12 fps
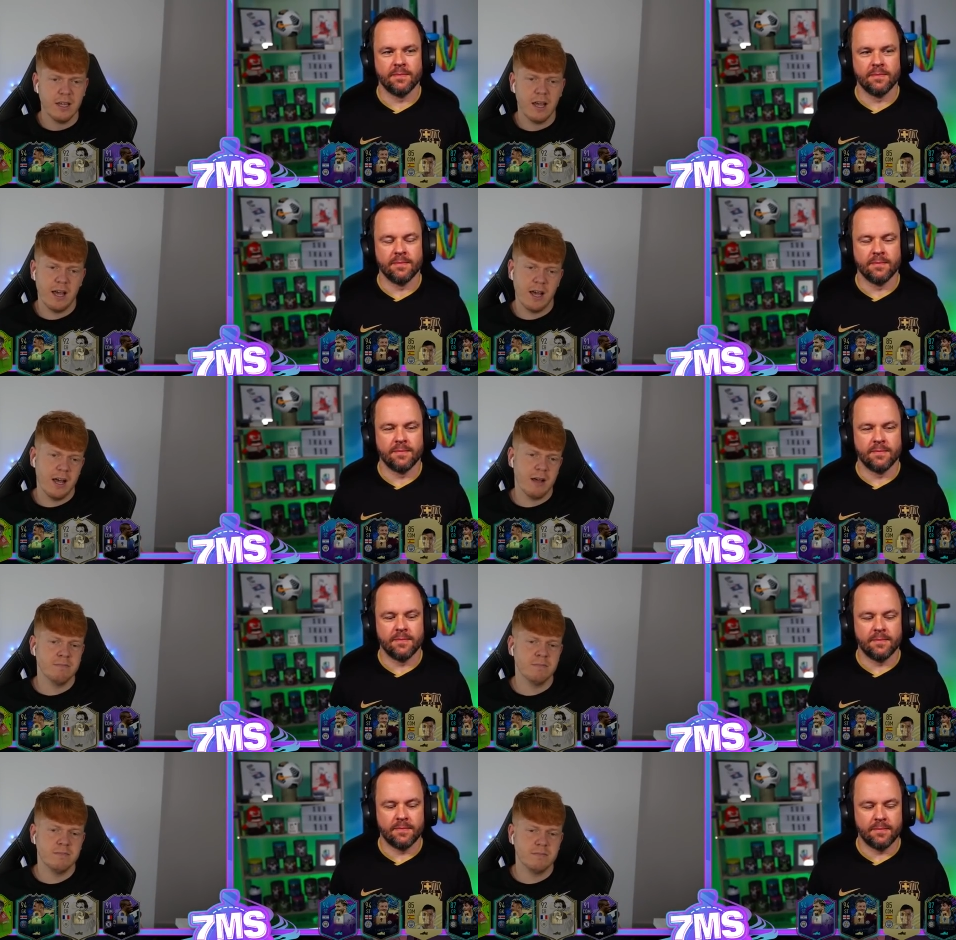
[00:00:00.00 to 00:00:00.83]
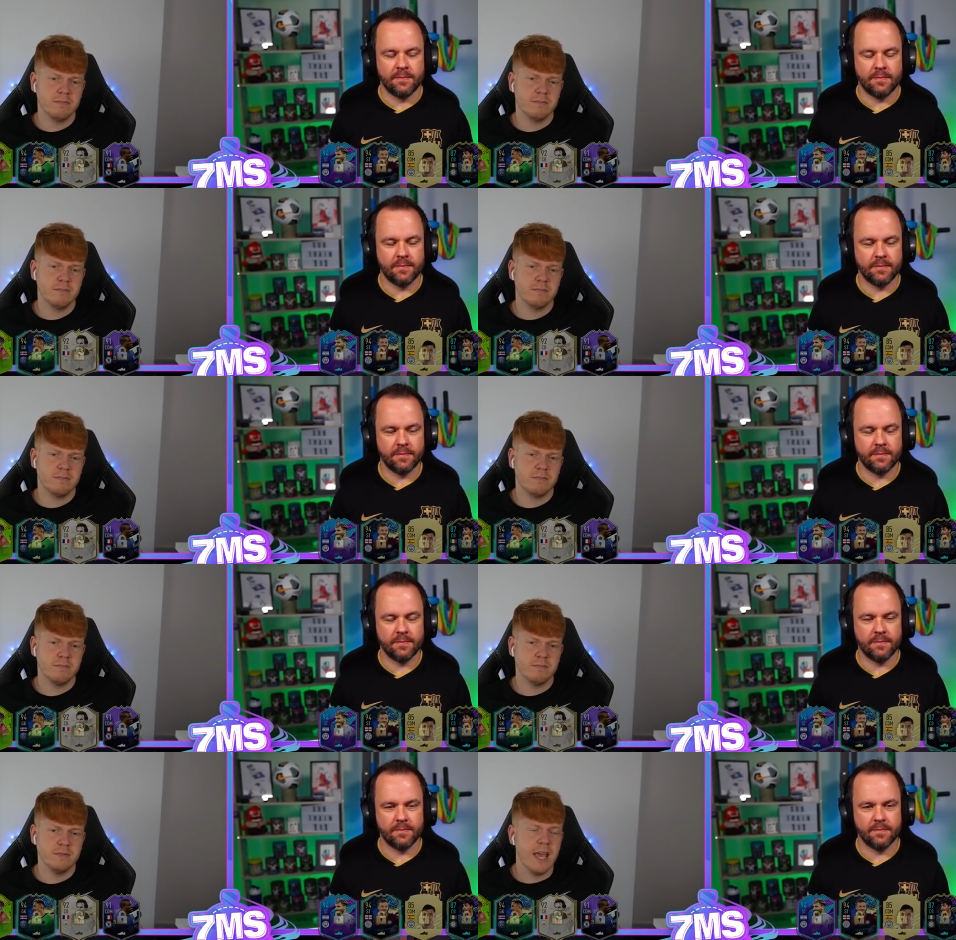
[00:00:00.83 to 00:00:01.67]

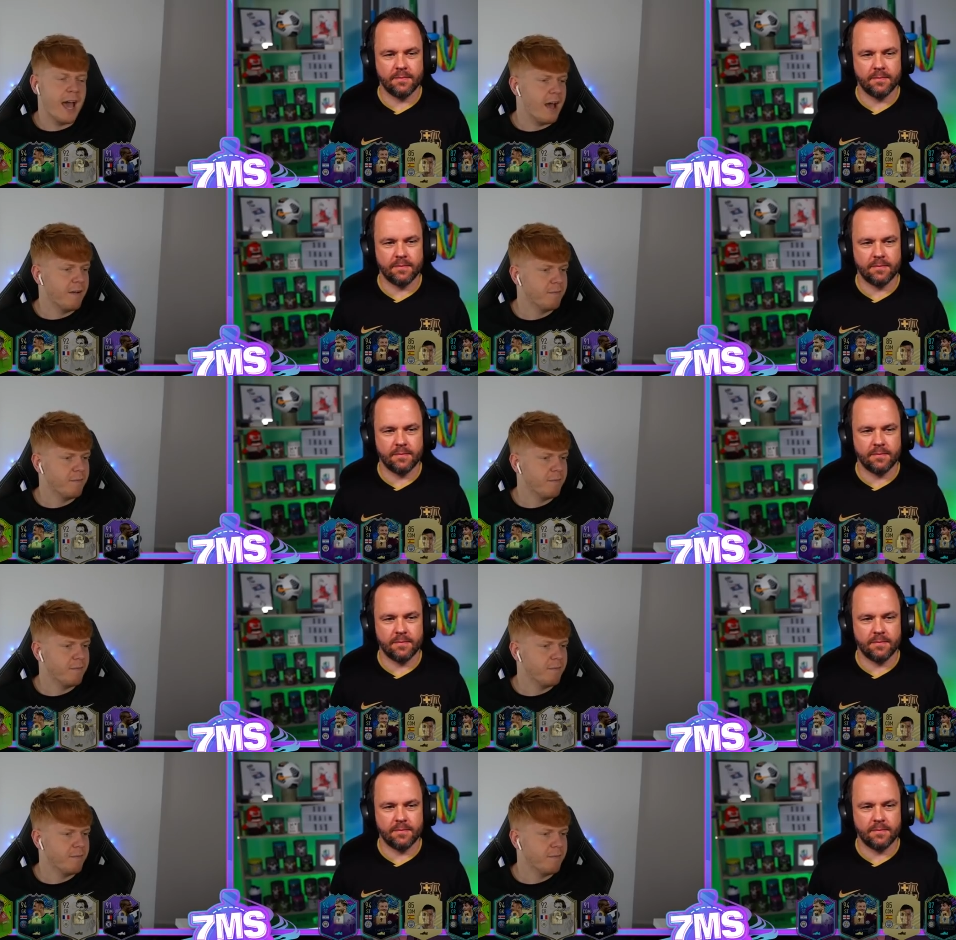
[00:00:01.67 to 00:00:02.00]
Speaker 1: Yeah,